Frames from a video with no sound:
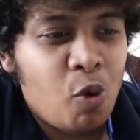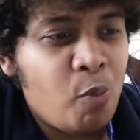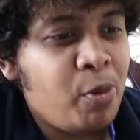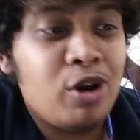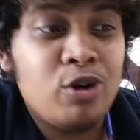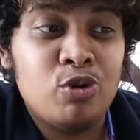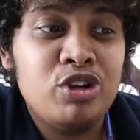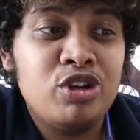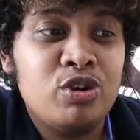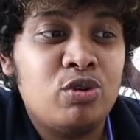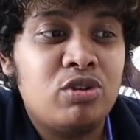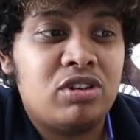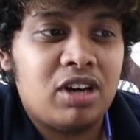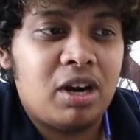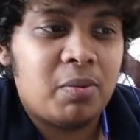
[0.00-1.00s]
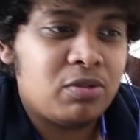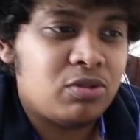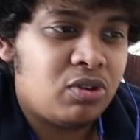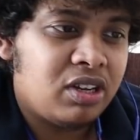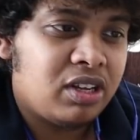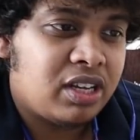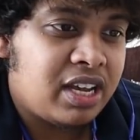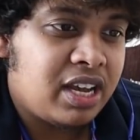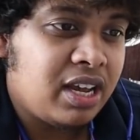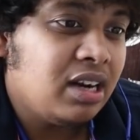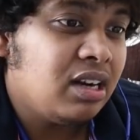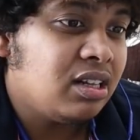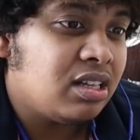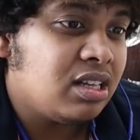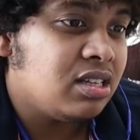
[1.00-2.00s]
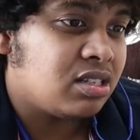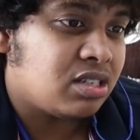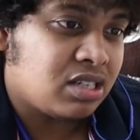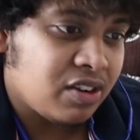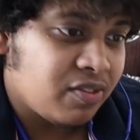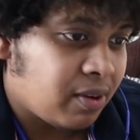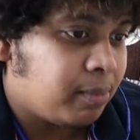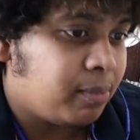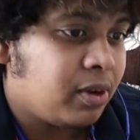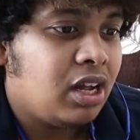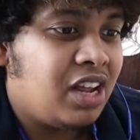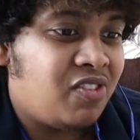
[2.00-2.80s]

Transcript: Hope you are doing good. I'm sorry, Kirti Shivam.